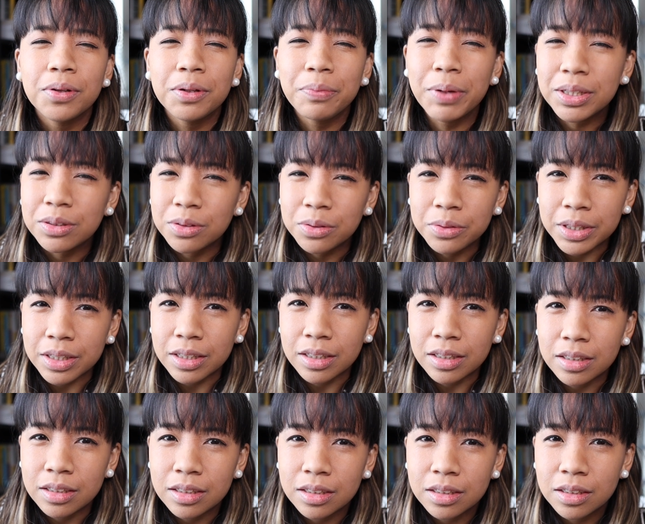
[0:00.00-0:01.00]
I
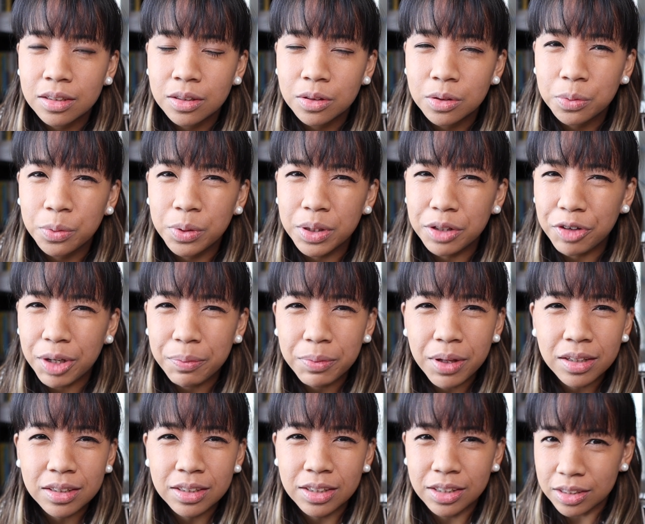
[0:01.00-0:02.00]
doing? What if I'm
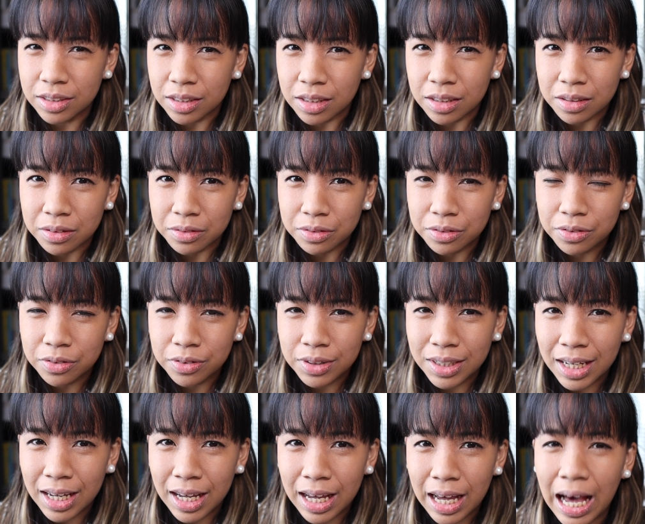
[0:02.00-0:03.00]
not good enough?
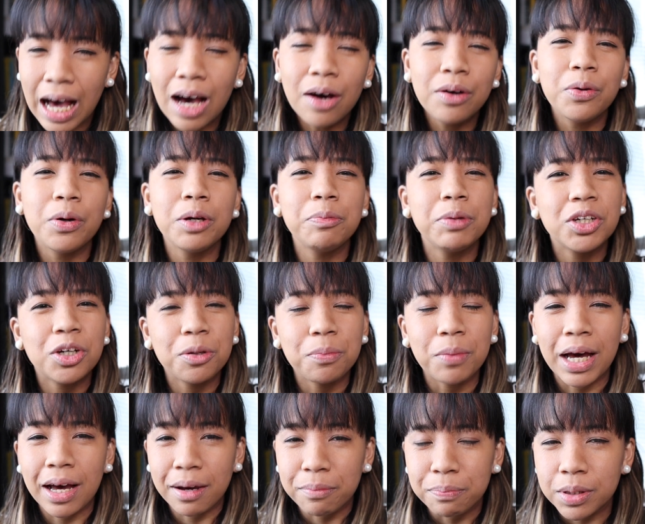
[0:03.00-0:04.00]
How do I become
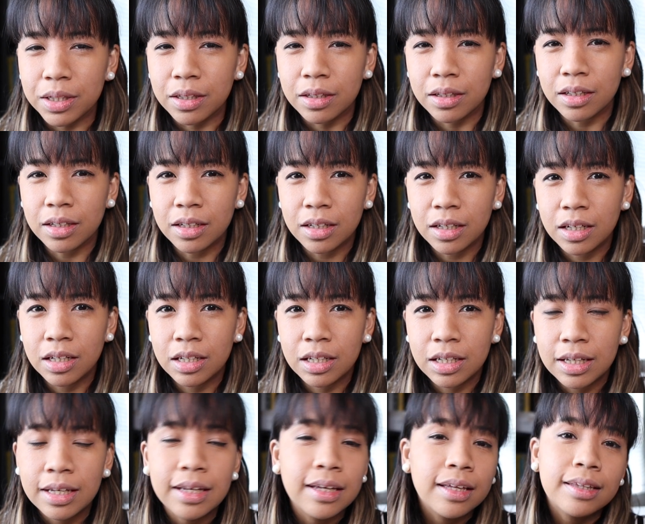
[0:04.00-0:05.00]
happy?
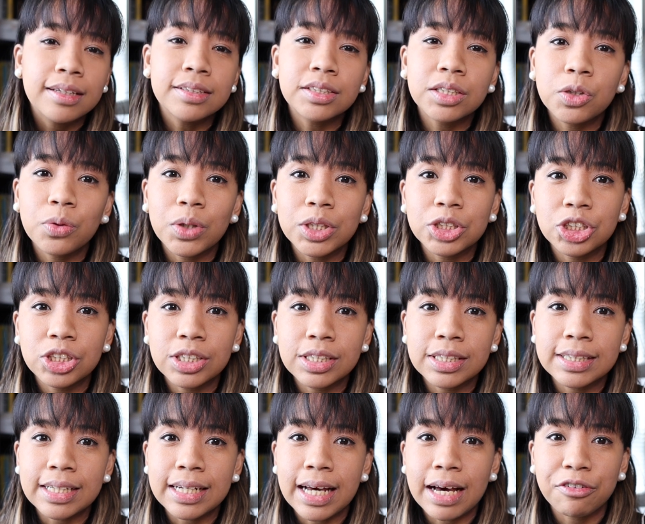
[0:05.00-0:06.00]
These are
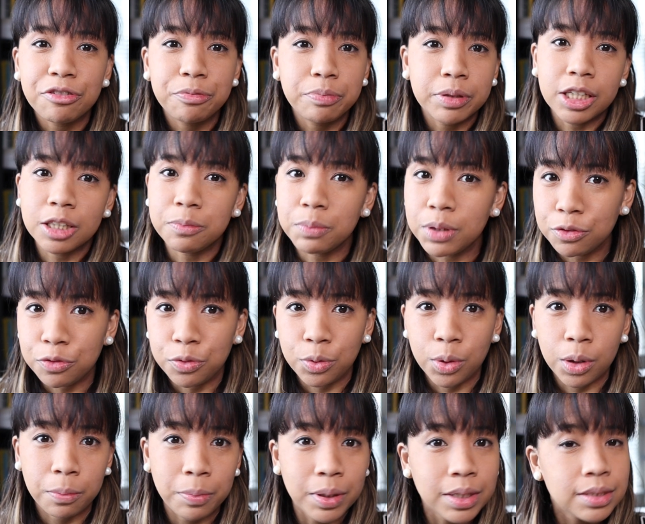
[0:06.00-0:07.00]
questions that have plagued me
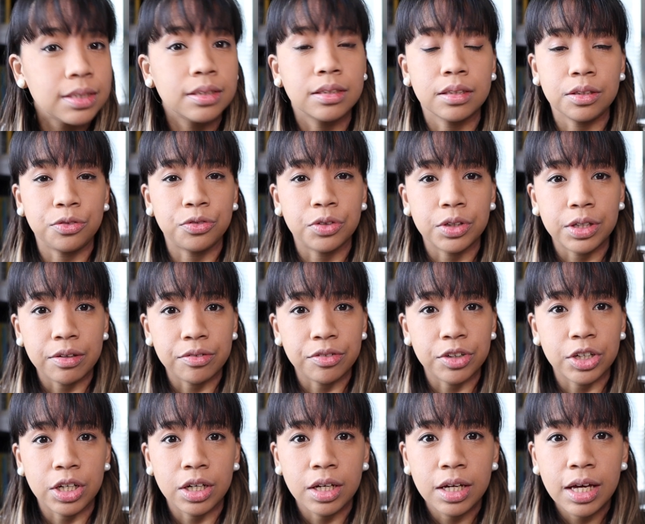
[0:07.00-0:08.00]
for basically
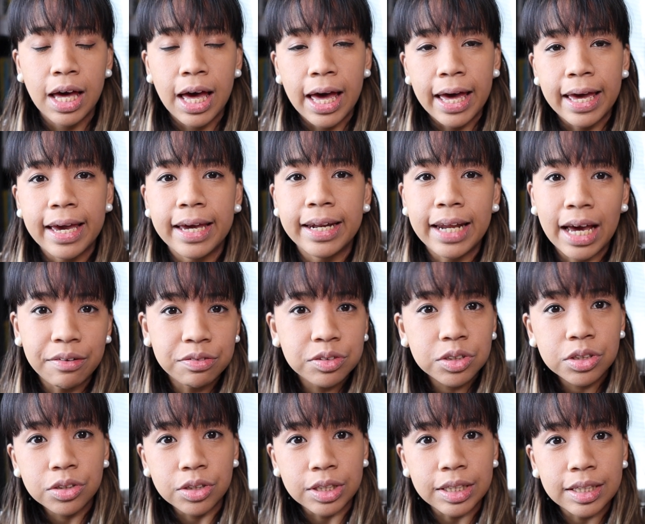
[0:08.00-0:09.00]
forever, and
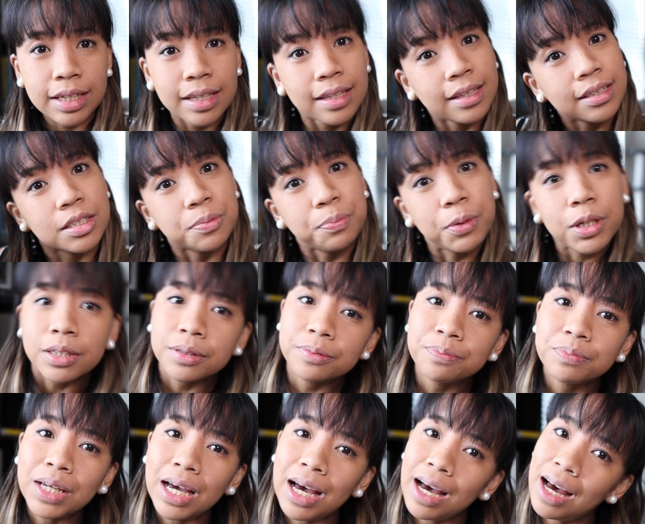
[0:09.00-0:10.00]
after reading this book,
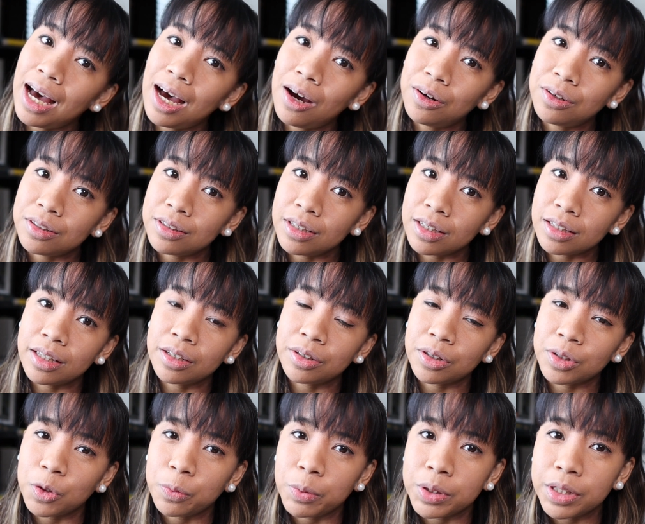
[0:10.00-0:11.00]
How to Think Like
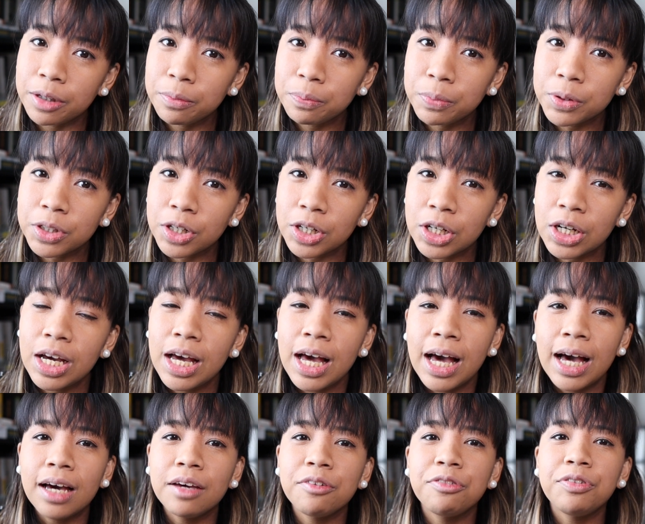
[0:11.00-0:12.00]
a Roman Emperor,
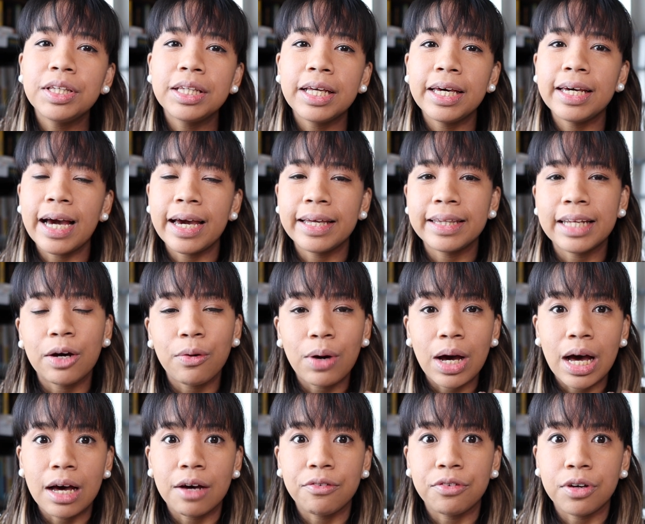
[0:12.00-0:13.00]
I feel like I now
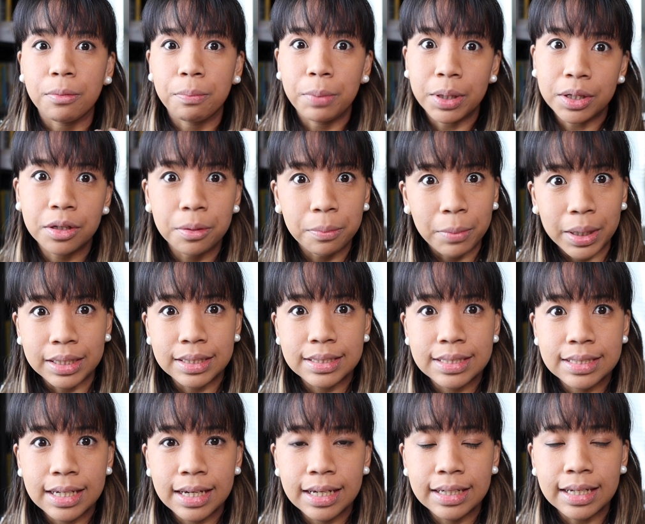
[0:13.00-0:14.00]
have a better
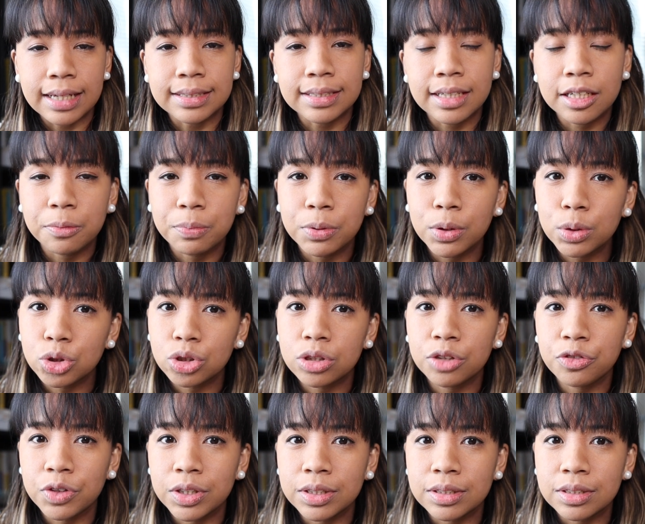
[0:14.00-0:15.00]
mindset as I approach
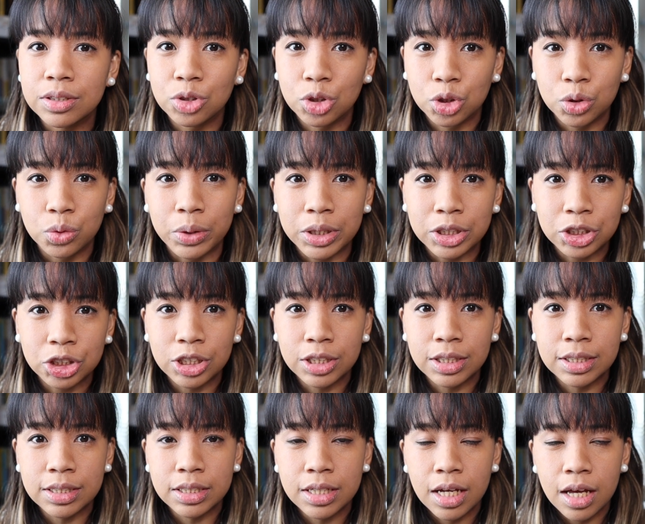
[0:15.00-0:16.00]
different
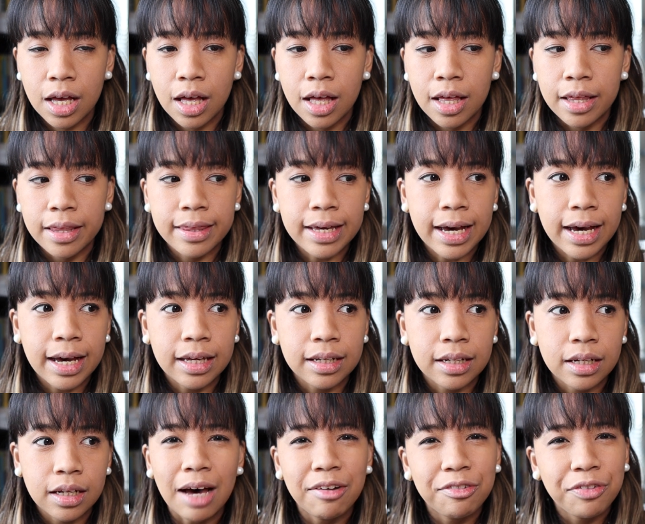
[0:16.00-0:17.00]
situations
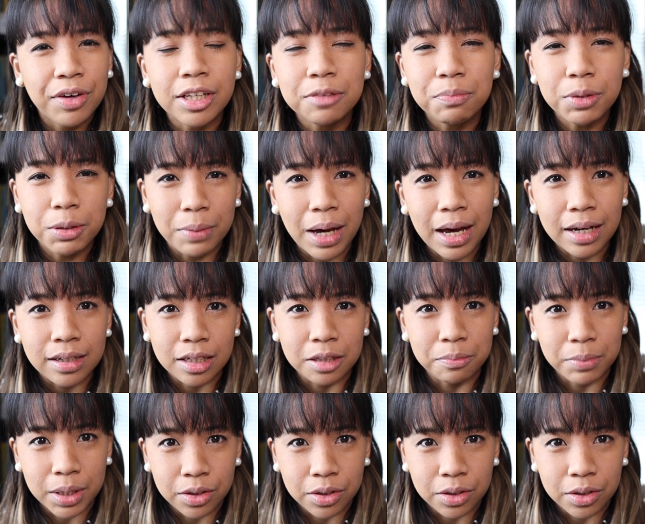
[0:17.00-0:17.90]
that have held me back in my